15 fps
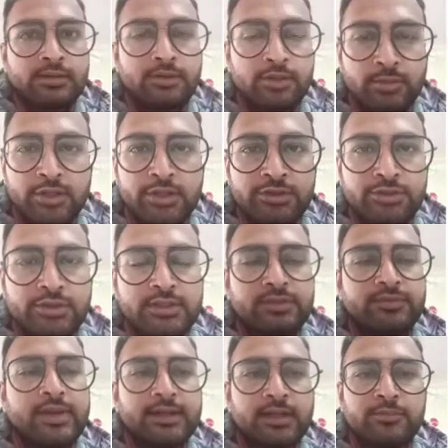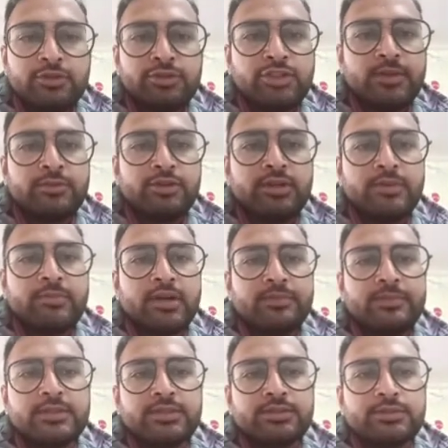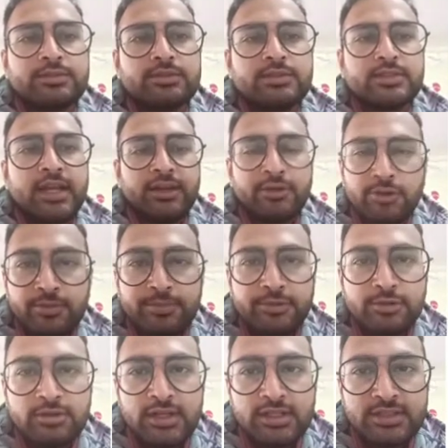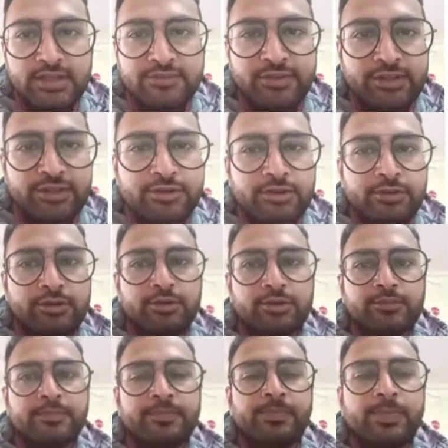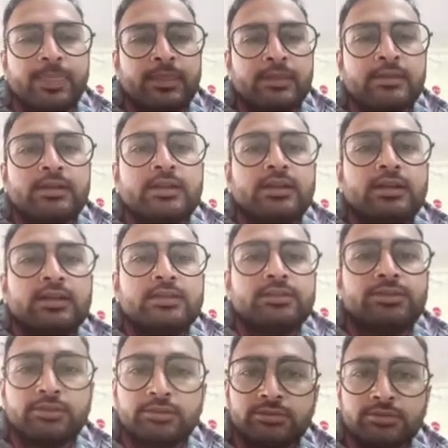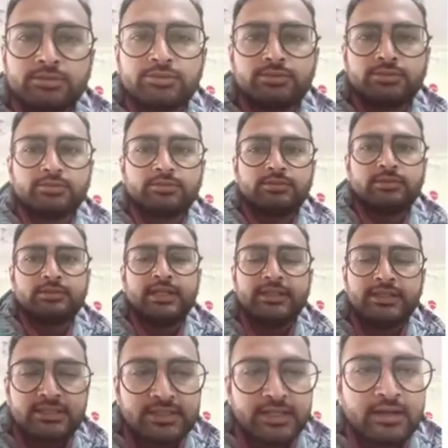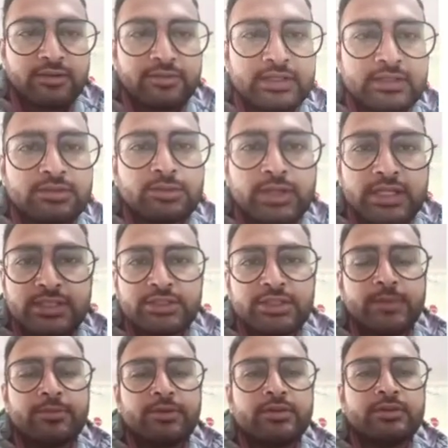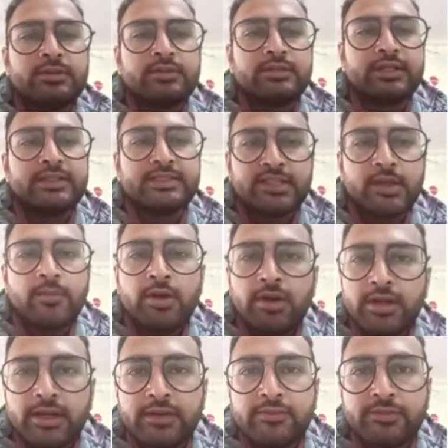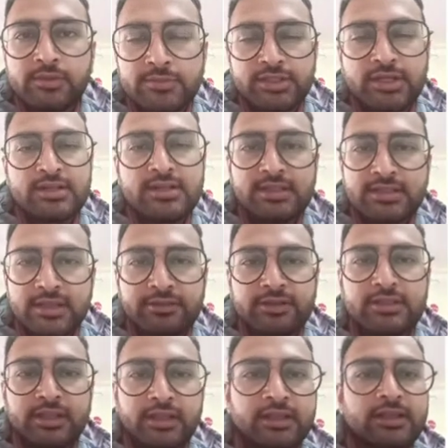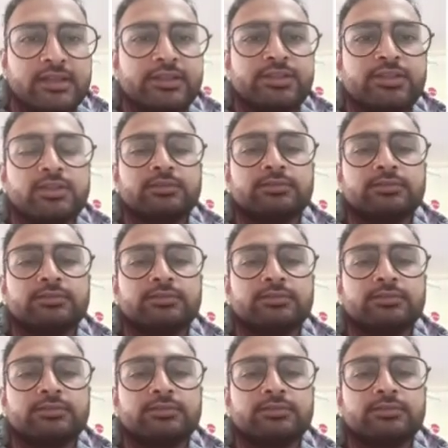Good morning, students. Welcome to GM Dunda Primary Schools. I hope all you are safe at your home. So, let us start with today's chapter, that is chapter 10 from Standard 7th English.